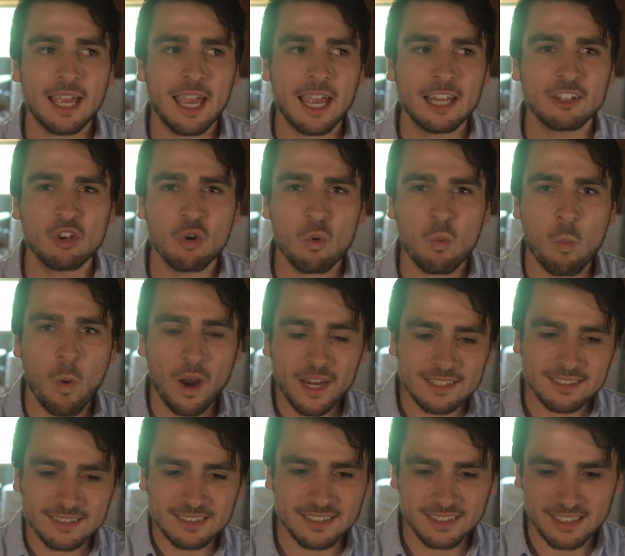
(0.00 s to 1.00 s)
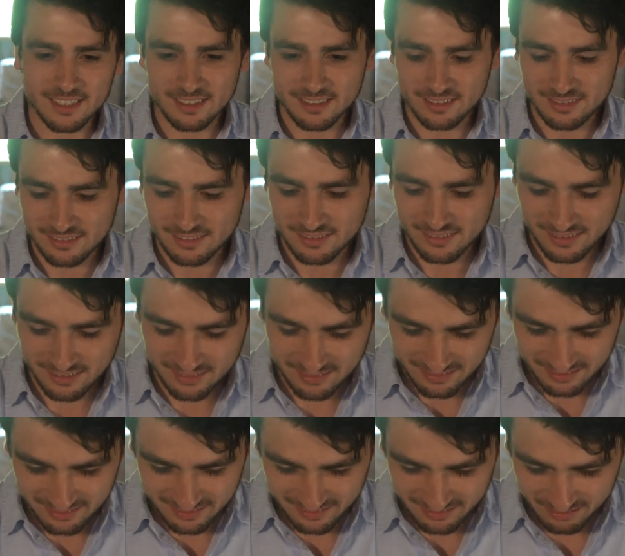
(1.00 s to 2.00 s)
and you're wasting it.
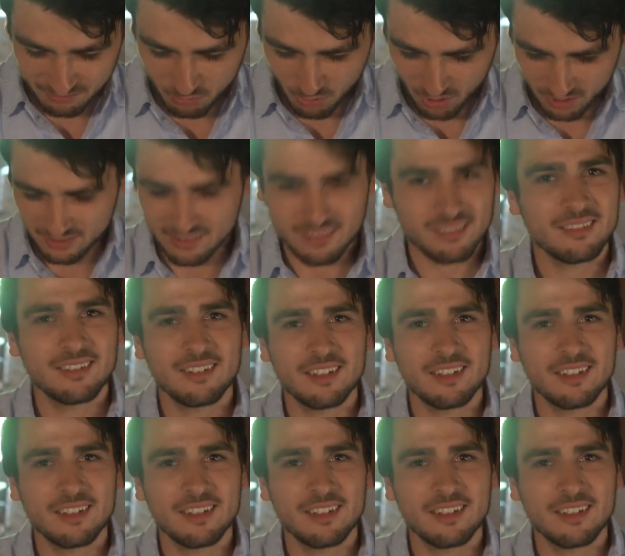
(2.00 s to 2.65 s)
What?